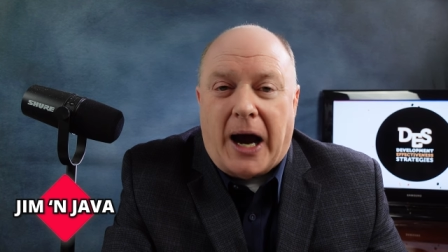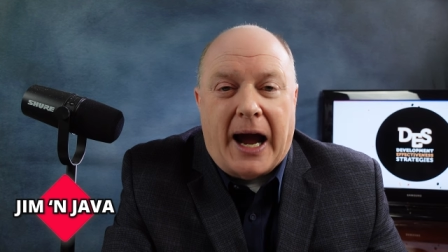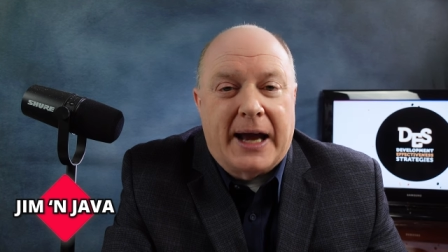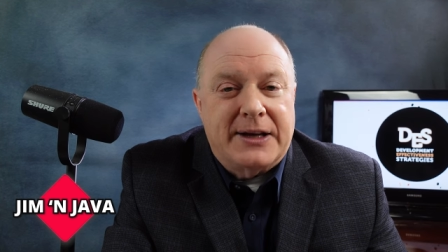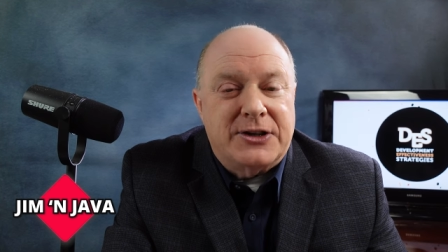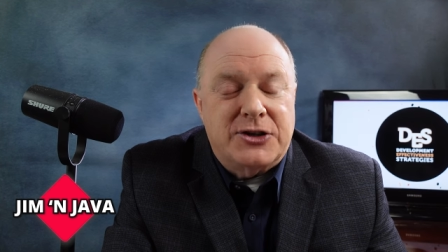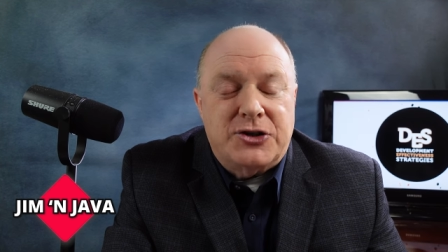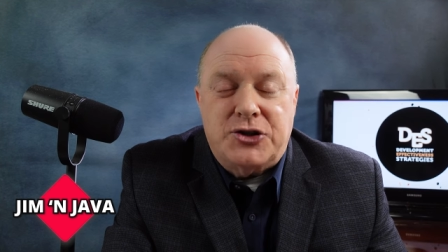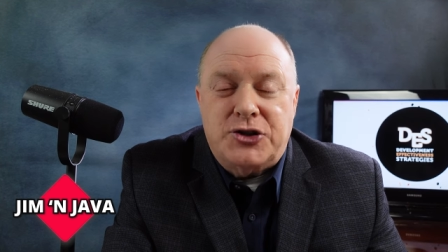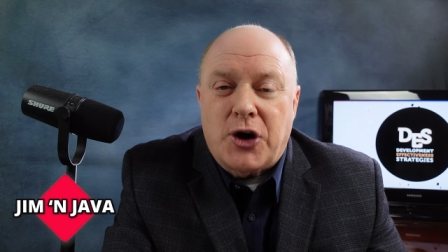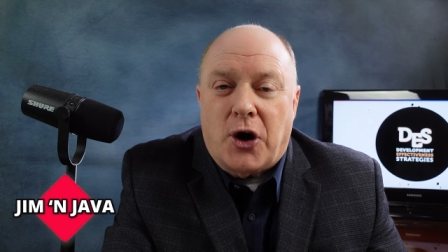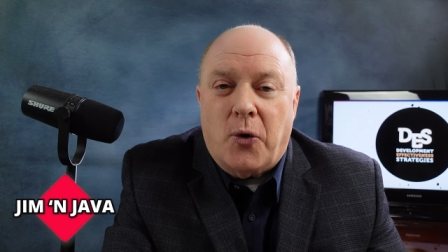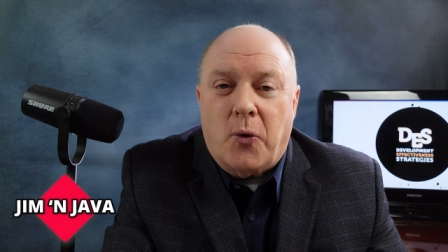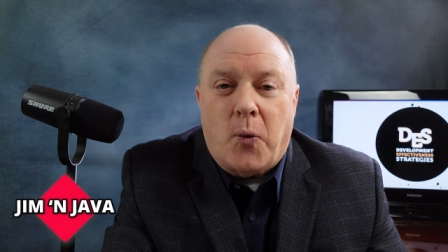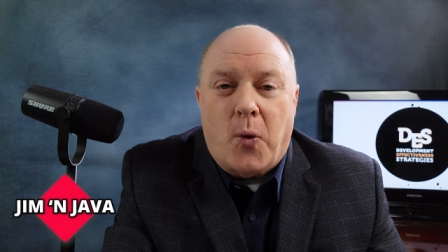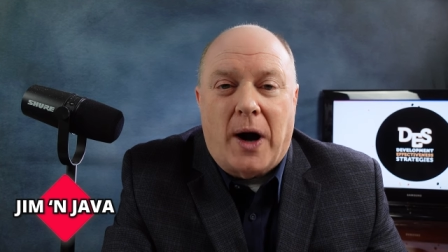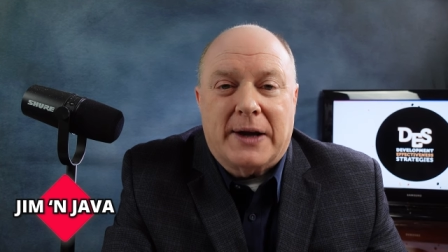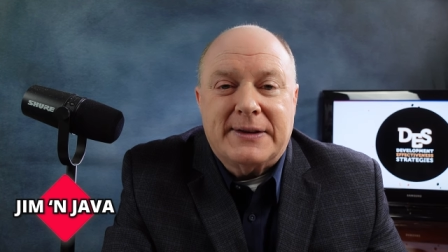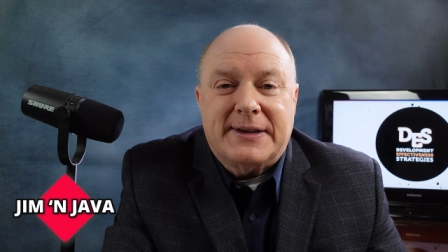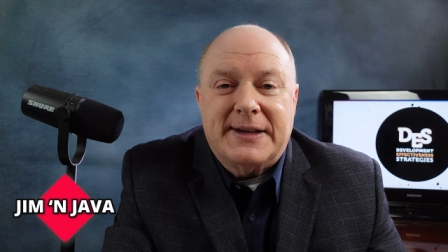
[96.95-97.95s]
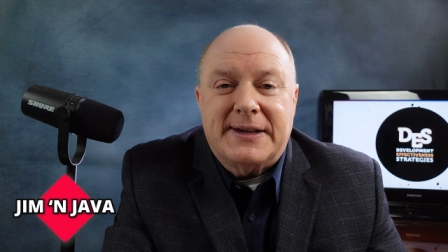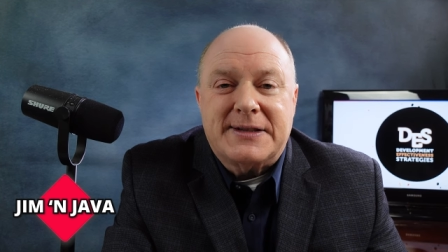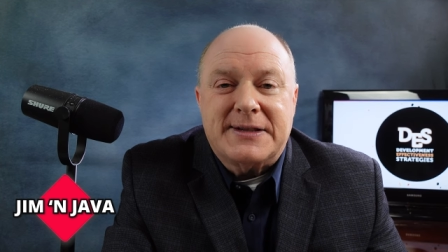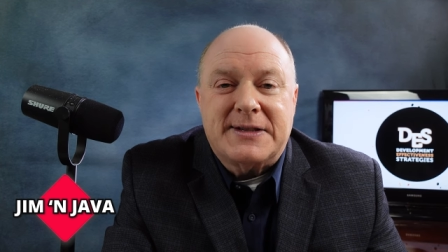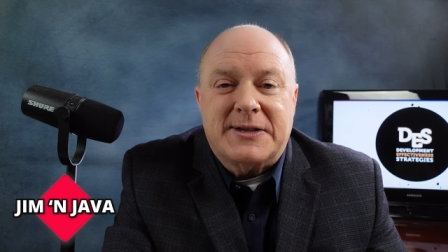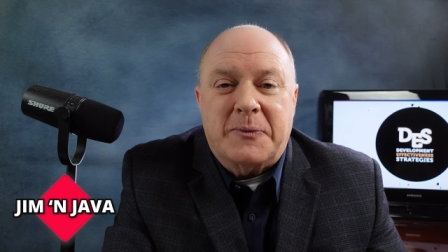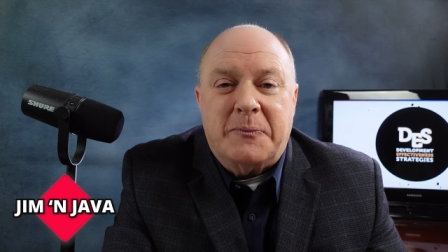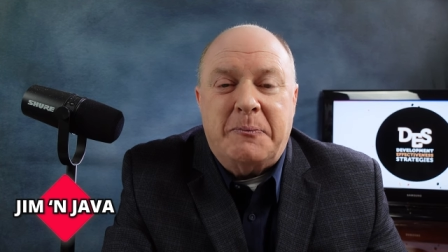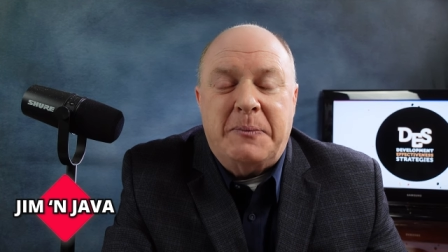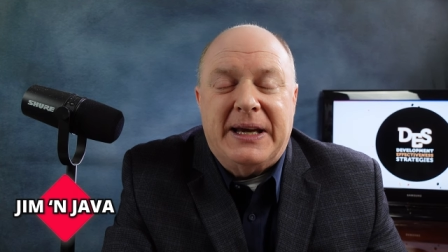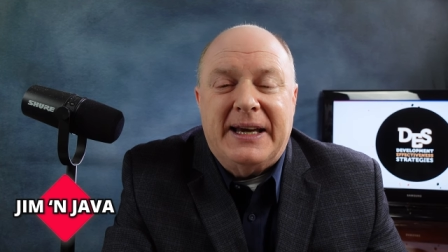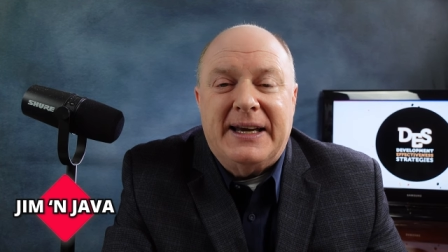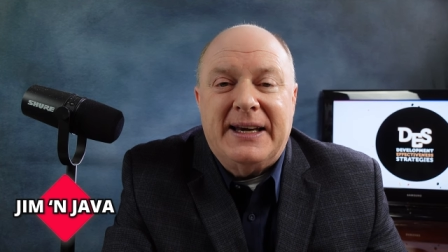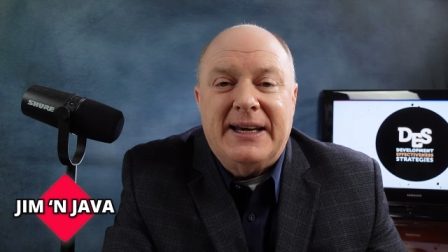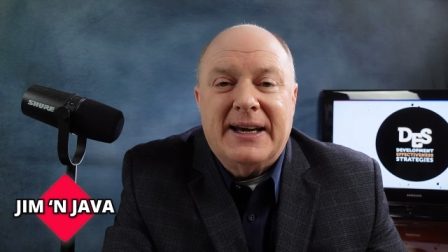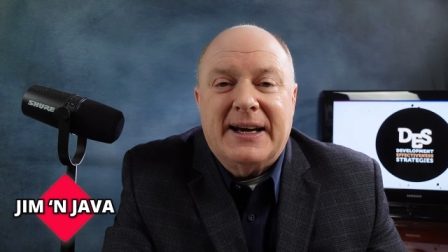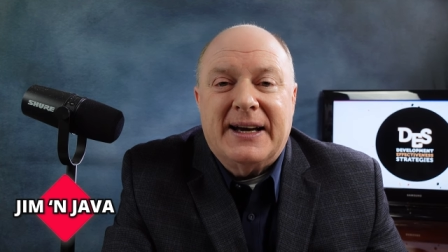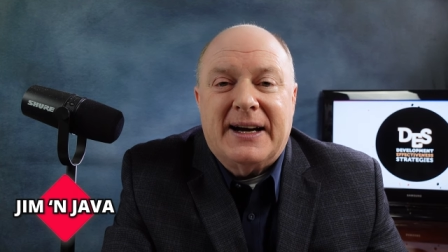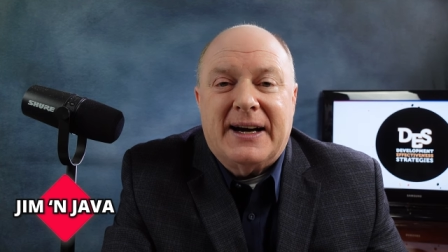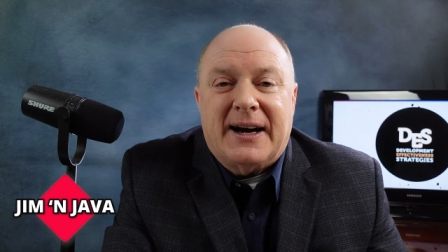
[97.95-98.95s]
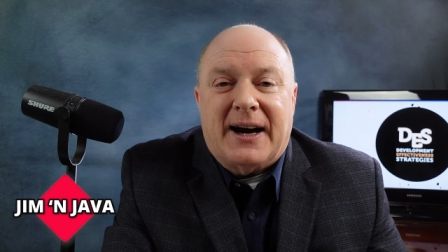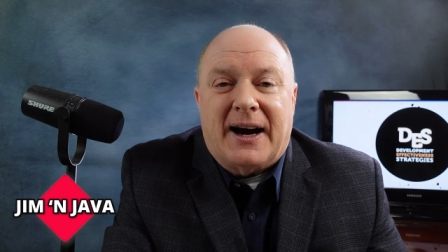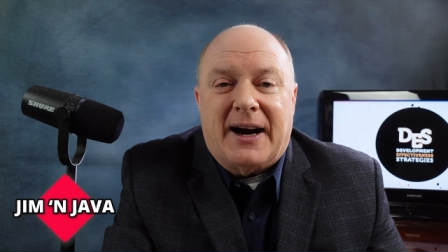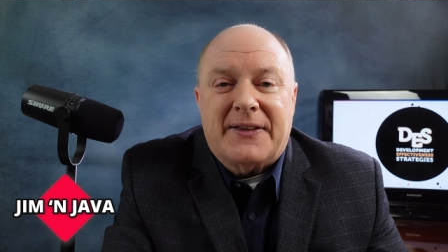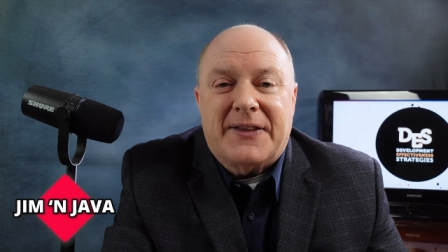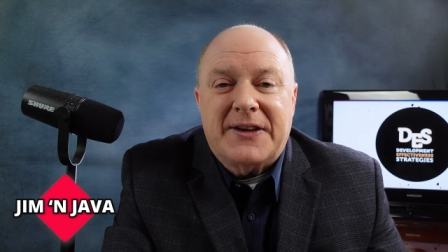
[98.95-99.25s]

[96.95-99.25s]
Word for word: I don't want this to be uh,